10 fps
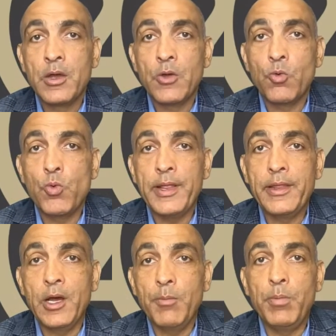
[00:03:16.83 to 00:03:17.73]

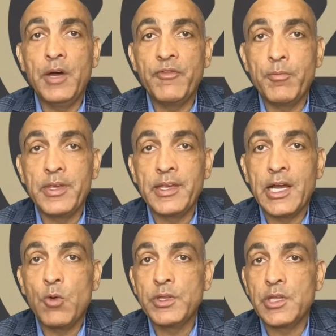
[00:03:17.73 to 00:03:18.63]
went above and
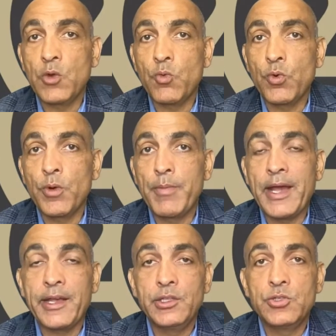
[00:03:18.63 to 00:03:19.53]
beyond what they were
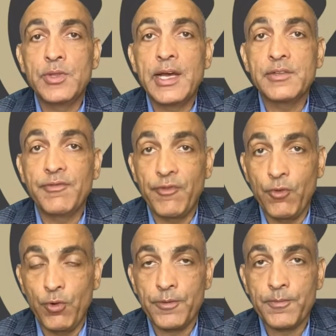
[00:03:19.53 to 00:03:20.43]
back in
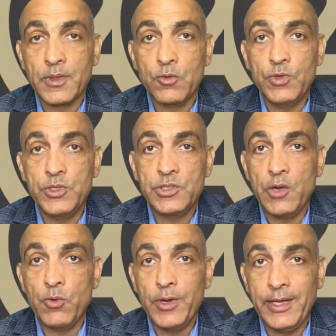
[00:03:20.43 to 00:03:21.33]
2004, which
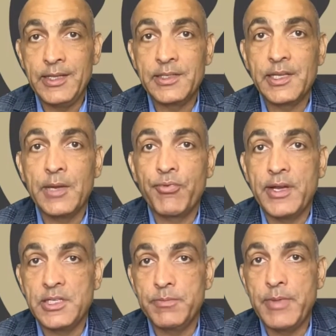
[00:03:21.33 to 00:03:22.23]
they were at insane
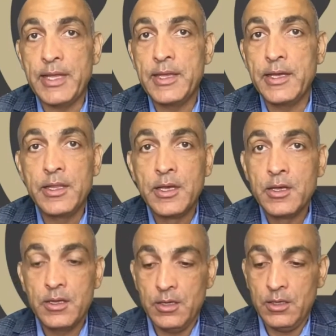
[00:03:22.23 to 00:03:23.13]
prices back then.
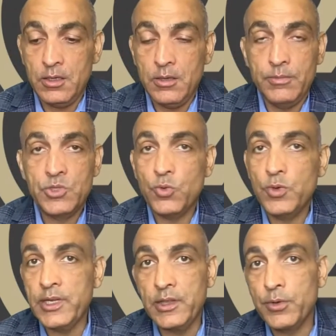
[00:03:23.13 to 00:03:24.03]

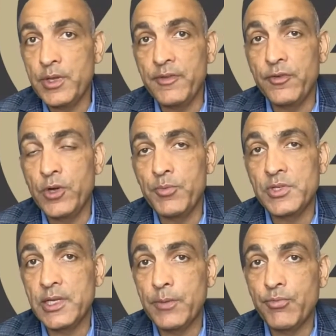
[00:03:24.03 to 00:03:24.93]
20, 30,
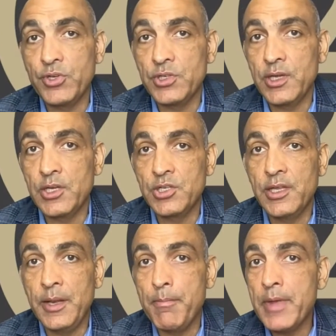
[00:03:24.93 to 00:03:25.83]
40% appreciation
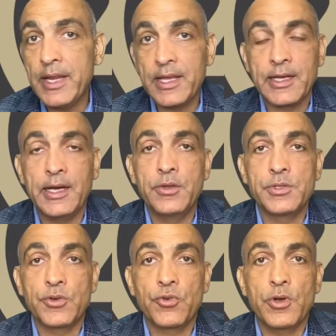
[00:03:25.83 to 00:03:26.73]
in many
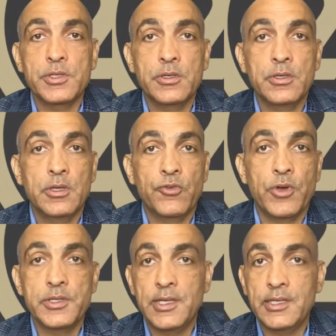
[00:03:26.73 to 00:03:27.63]
condos across
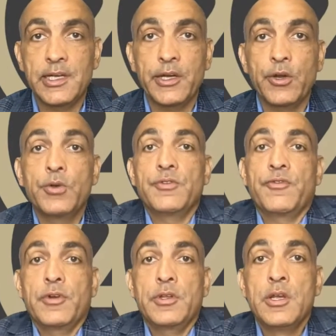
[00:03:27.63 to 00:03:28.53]
the entire
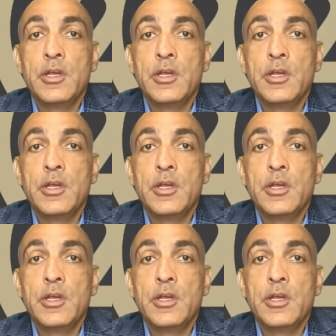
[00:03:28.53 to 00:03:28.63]
oceanfront